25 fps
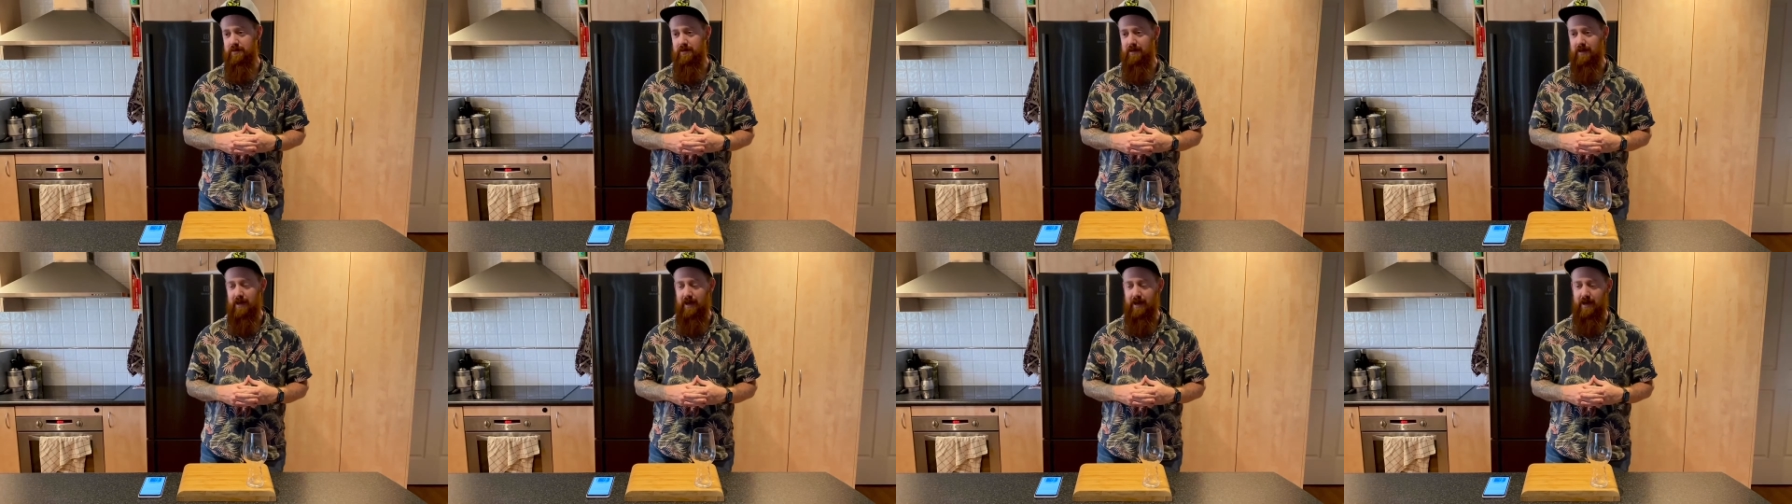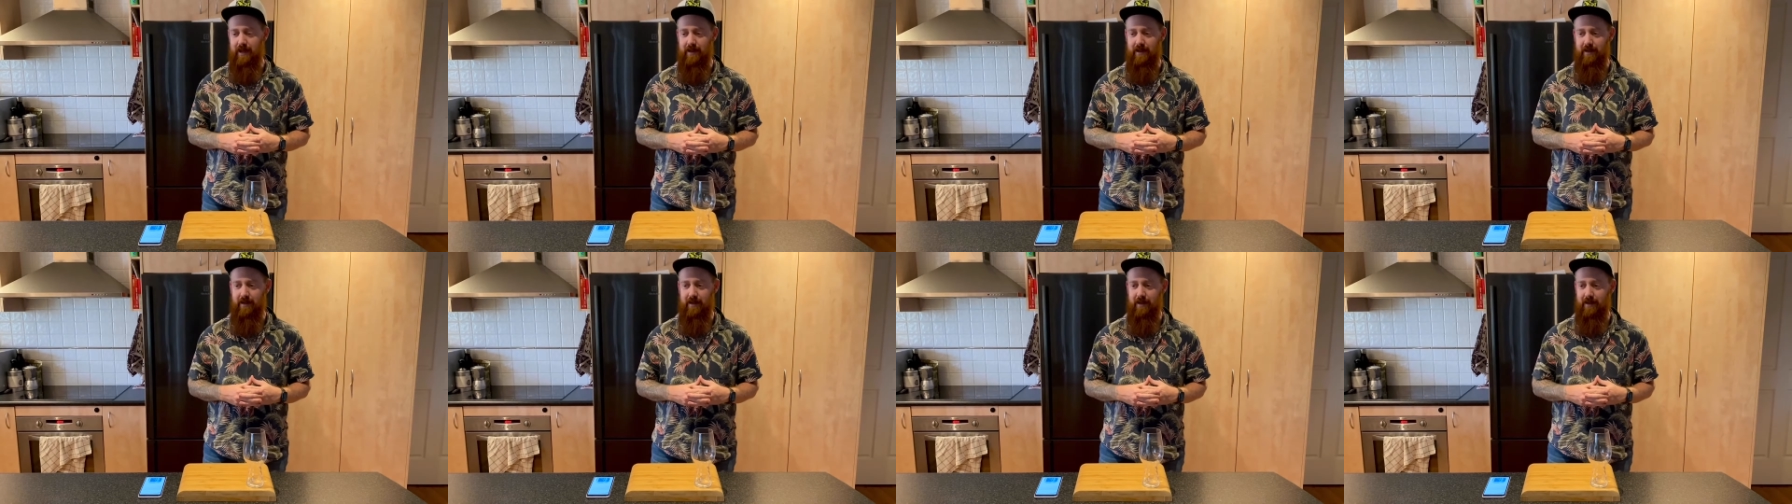and
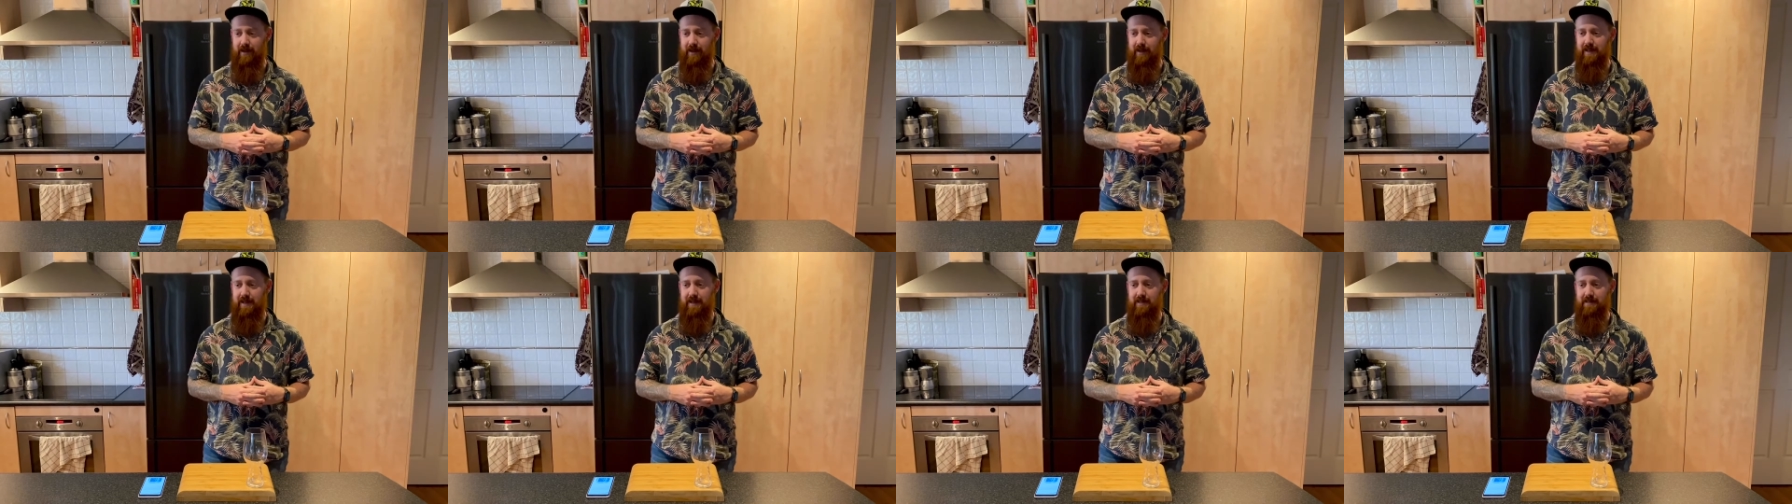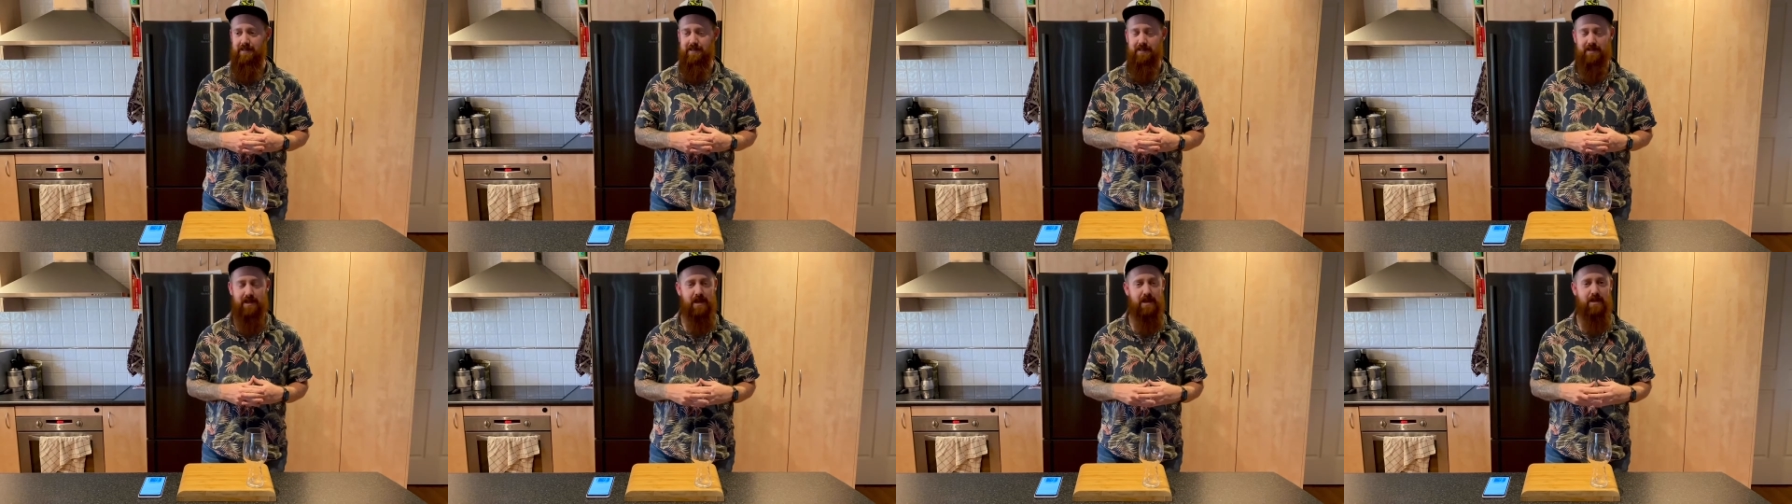it allows
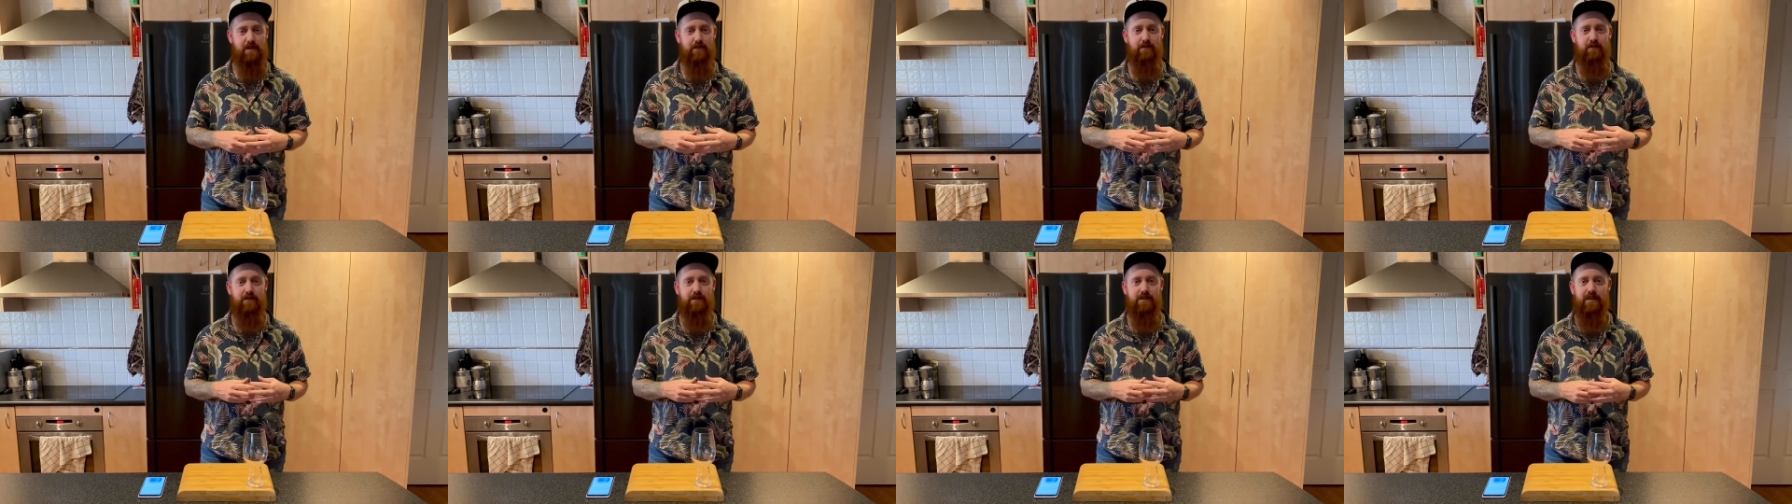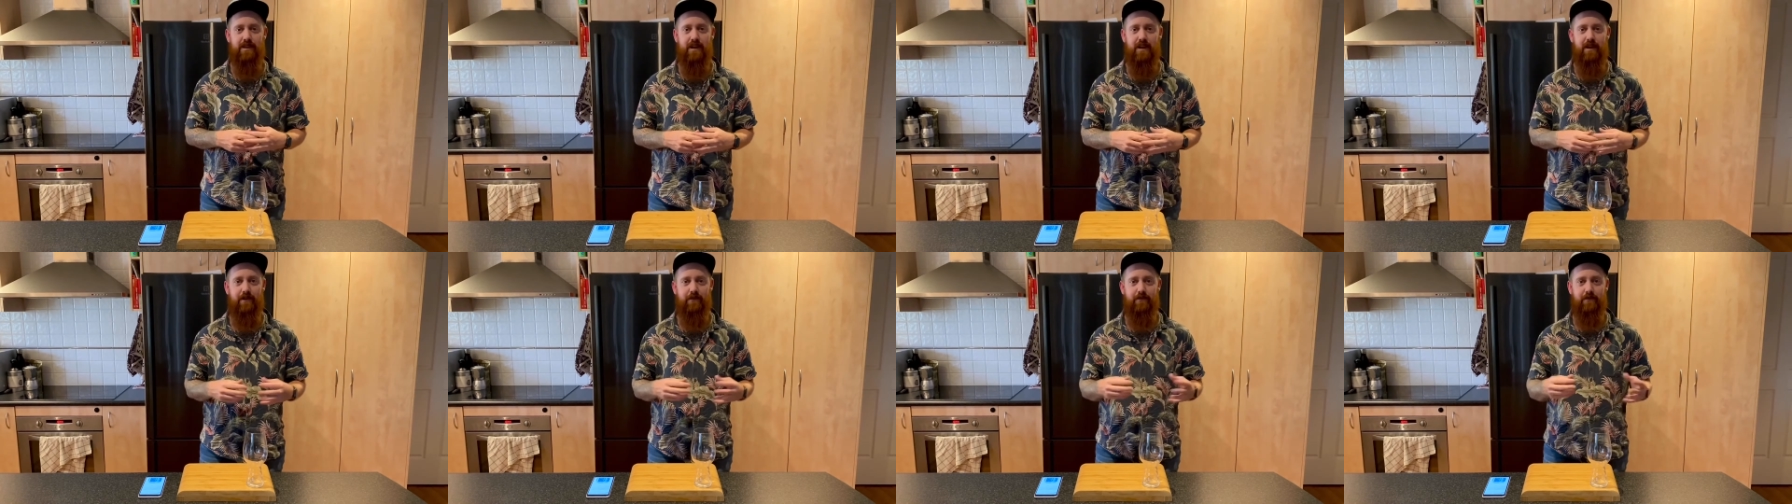them to get
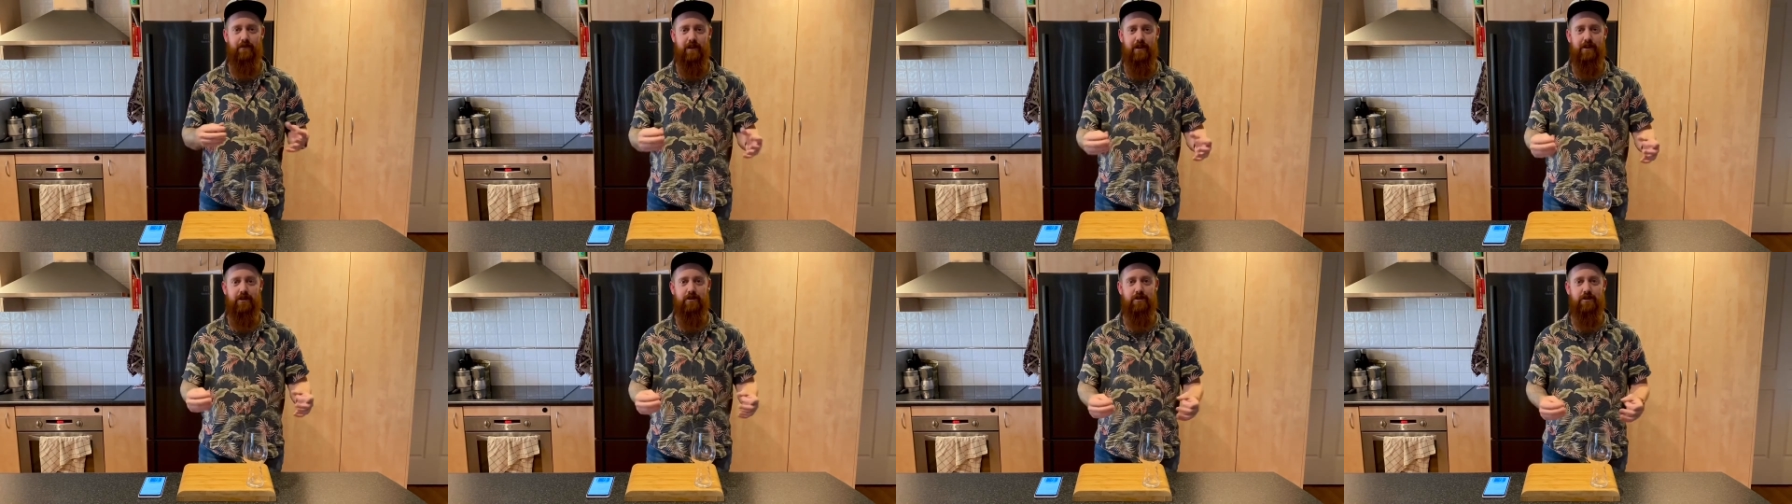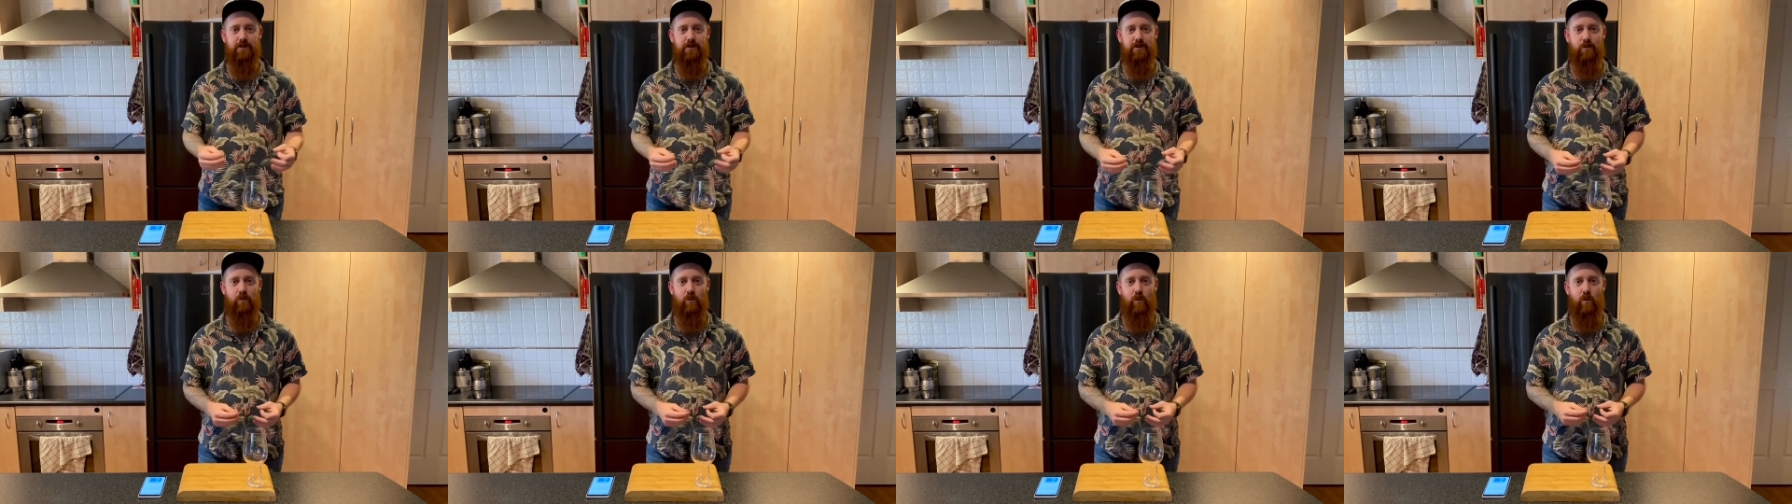adventurous
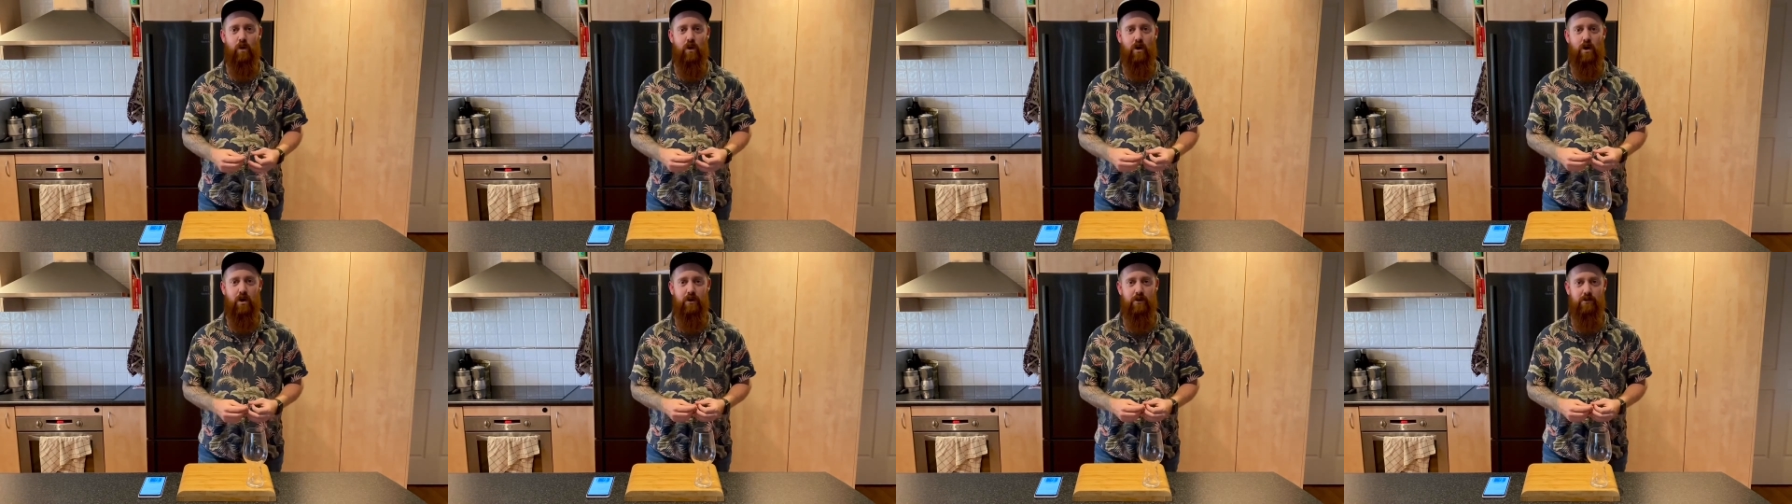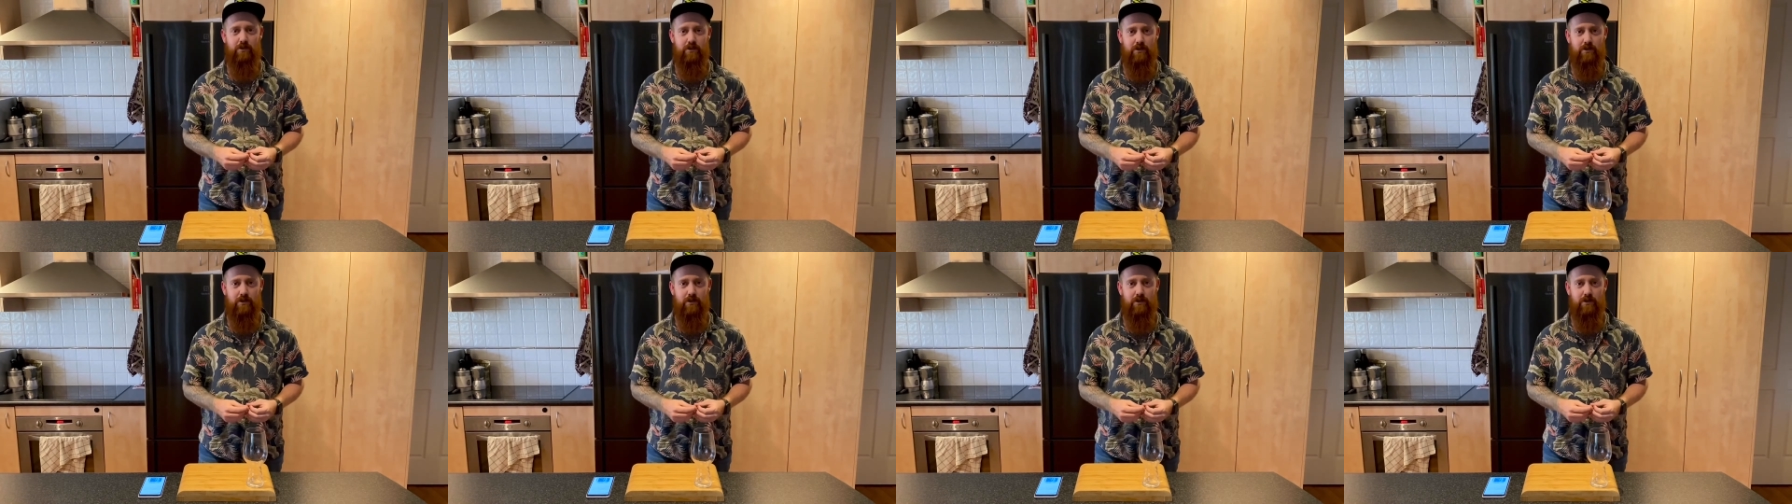and wild